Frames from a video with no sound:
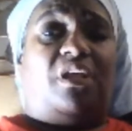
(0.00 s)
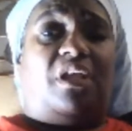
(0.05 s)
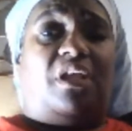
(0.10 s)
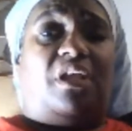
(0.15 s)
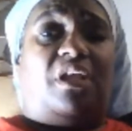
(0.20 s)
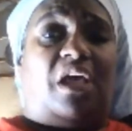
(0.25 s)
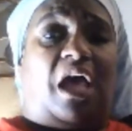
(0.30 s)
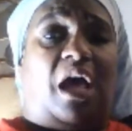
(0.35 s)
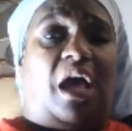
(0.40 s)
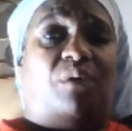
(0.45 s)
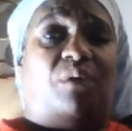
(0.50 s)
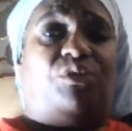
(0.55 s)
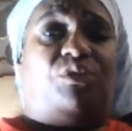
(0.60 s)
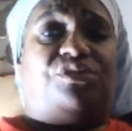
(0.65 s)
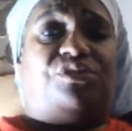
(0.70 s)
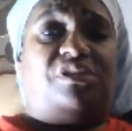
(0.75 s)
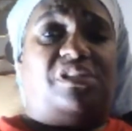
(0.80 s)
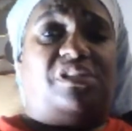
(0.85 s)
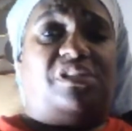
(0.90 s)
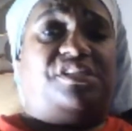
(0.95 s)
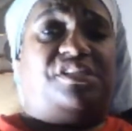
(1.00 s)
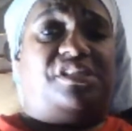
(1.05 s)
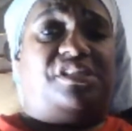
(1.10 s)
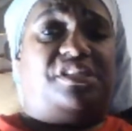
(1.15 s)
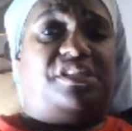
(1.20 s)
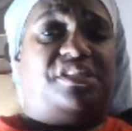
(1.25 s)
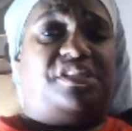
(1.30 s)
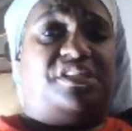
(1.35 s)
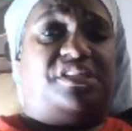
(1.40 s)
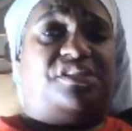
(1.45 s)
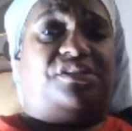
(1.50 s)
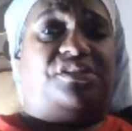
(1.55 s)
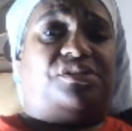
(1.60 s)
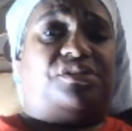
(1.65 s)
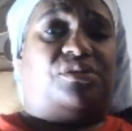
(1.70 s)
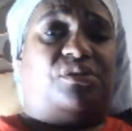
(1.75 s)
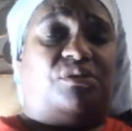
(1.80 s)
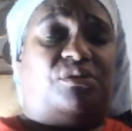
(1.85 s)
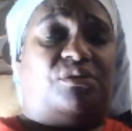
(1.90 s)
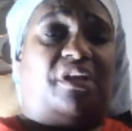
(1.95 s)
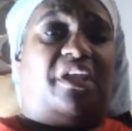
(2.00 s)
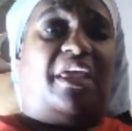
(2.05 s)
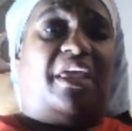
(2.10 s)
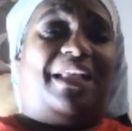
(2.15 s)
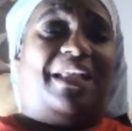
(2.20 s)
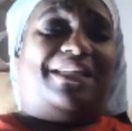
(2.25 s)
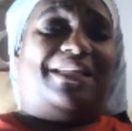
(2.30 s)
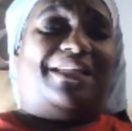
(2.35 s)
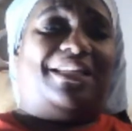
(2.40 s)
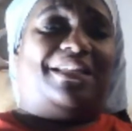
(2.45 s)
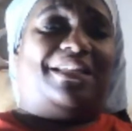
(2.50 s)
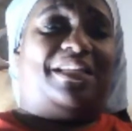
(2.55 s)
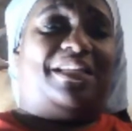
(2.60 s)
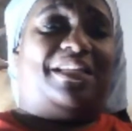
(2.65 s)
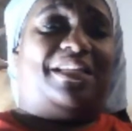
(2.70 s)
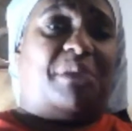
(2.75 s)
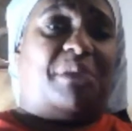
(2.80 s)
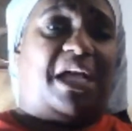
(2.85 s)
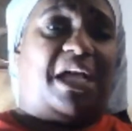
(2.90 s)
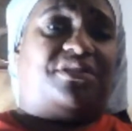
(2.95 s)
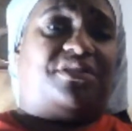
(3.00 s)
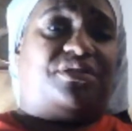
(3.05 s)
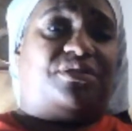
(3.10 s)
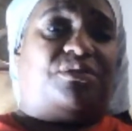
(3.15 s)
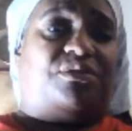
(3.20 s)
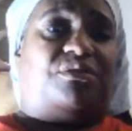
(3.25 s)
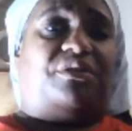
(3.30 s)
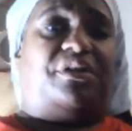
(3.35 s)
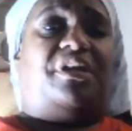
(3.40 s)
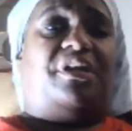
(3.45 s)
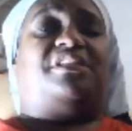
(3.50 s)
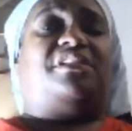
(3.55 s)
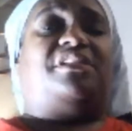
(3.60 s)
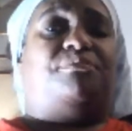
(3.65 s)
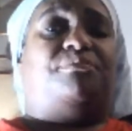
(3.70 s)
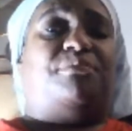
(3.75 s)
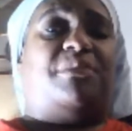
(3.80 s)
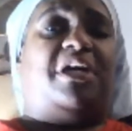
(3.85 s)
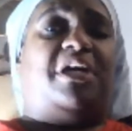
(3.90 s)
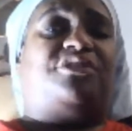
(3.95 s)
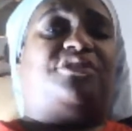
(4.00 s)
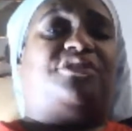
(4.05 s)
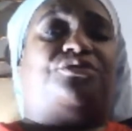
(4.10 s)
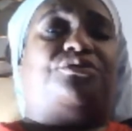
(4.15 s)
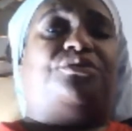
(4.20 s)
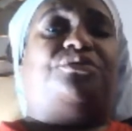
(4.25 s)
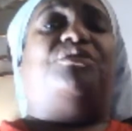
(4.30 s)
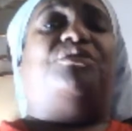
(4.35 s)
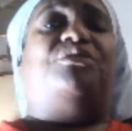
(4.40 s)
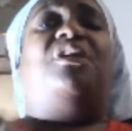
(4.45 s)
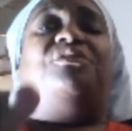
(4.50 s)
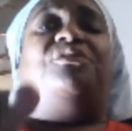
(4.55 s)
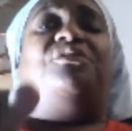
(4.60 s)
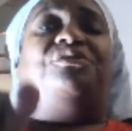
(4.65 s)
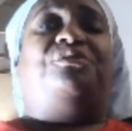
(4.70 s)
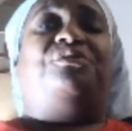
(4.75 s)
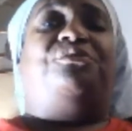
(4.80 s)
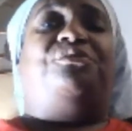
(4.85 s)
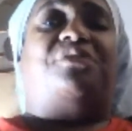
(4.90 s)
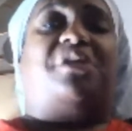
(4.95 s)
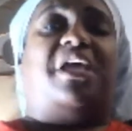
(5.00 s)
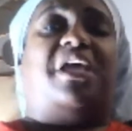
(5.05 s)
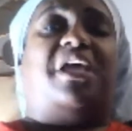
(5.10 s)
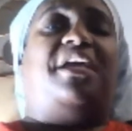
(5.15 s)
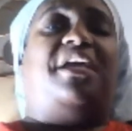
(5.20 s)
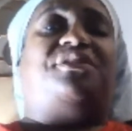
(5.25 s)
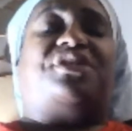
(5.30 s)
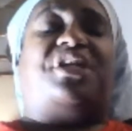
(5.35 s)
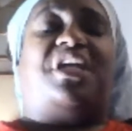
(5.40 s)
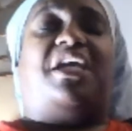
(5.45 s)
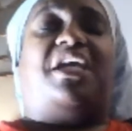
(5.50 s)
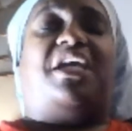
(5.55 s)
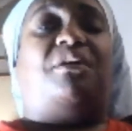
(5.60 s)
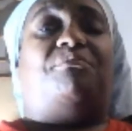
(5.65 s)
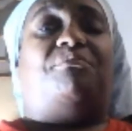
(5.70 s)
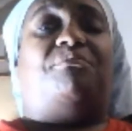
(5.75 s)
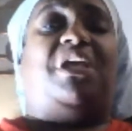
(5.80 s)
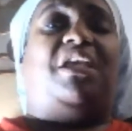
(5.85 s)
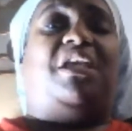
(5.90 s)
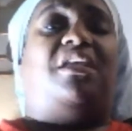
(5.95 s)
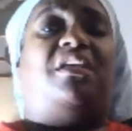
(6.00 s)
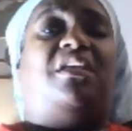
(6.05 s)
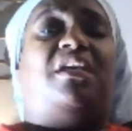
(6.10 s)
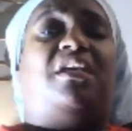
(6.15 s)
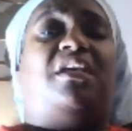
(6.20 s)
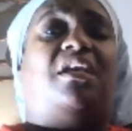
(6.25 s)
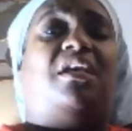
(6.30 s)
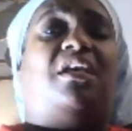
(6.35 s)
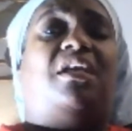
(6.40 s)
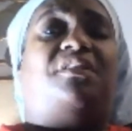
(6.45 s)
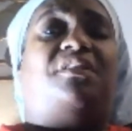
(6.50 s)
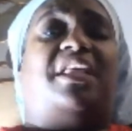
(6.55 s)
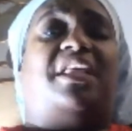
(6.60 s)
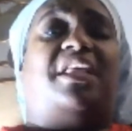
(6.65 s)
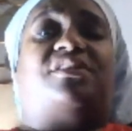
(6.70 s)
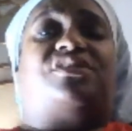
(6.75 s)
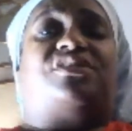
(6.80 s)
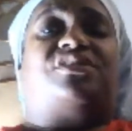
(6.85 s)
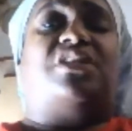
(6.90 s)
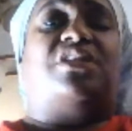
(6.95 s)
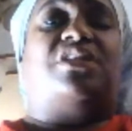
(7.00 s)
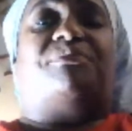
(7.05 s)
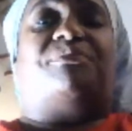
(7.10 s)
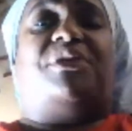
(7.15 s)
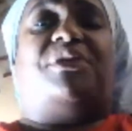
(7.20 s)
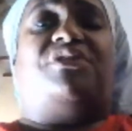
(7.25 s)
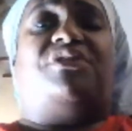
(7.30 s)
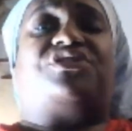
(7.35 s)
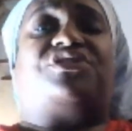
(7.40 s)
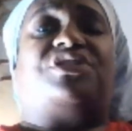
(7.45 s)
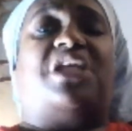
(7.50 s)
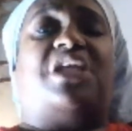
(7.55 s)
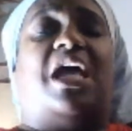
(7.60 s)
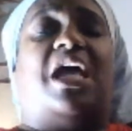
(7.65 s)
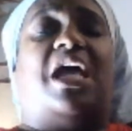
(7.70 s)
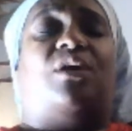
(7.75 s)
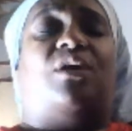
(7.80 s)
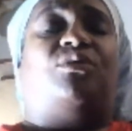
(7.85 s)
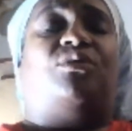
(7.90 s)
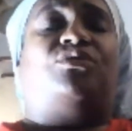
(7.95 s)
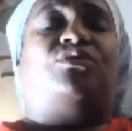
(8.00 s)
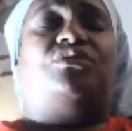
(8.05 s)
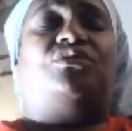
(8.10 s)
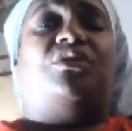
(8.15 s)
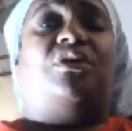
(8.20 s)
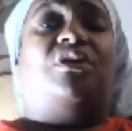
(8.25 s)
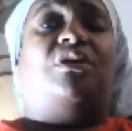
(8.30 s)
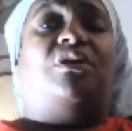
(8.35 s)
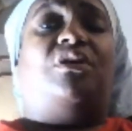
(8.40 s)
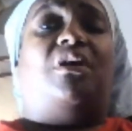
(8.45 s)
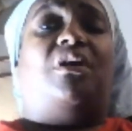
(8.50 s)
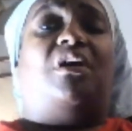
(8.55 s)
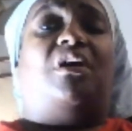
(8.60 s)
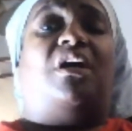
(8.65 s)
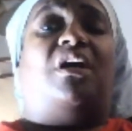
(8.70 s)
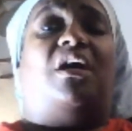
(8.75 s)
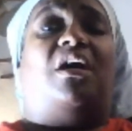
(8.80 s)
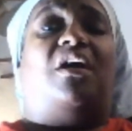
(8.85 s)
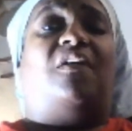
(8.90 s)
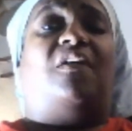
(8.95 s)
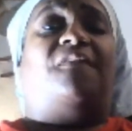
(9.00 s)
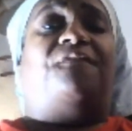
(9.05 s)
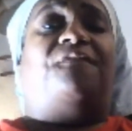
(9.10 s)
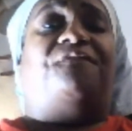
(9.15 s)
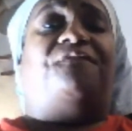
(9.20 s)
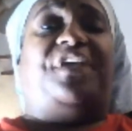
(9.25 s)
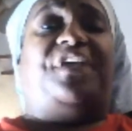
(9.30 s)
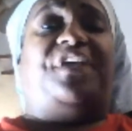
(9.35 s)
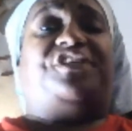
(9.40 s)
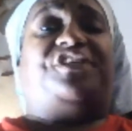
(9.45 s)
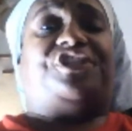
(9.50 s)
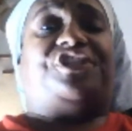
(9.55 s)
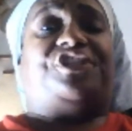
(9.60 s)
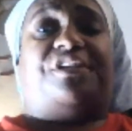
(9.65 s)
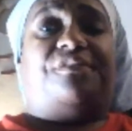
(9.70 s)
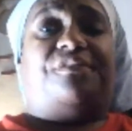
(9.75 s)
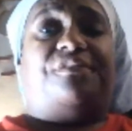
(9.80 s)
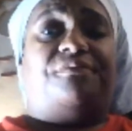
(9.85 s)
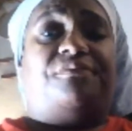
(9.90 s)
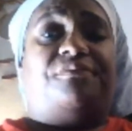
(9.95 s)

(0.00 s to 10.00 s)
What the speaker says: I want you to listen to this story. This is my story. This is my truth. You can't tell me that something sounds uh fishy.